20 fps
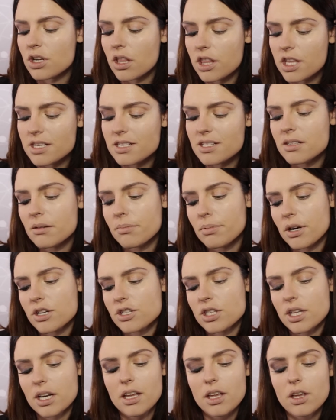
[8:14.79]
this is the
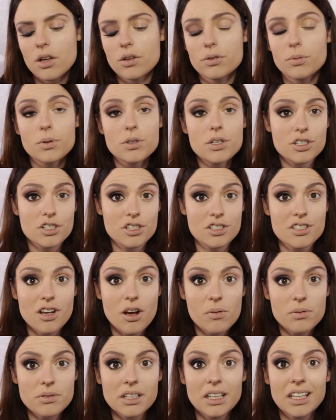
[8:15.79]
brush that I use, which I just
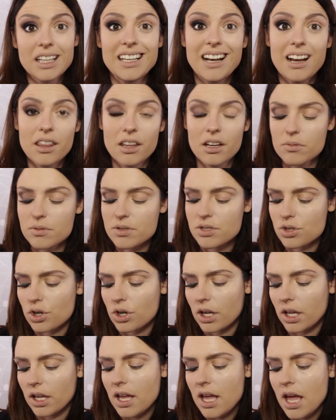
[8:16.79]
saw was clean. I thought it was
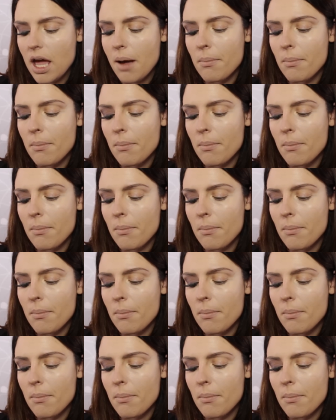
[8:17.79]
dirty.